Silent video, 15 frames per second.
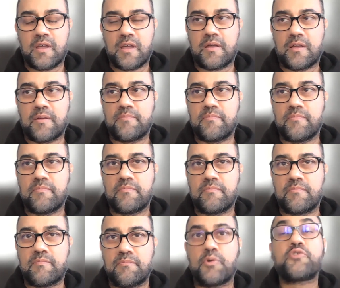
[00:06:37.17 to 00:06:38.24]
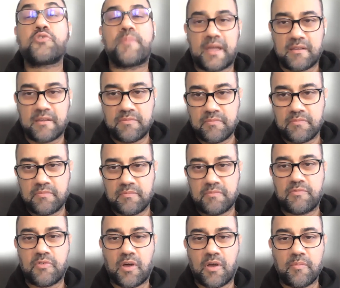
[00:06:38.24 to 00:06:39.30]
um, pushback
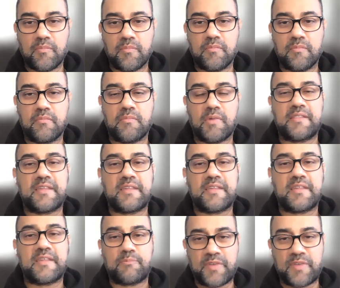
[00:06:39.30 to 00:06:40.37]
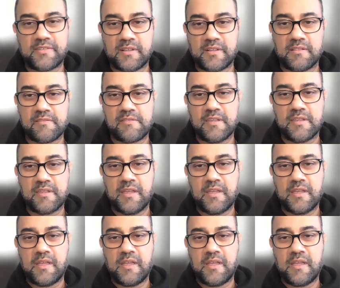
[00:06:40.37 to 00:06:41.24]
from other health professionals,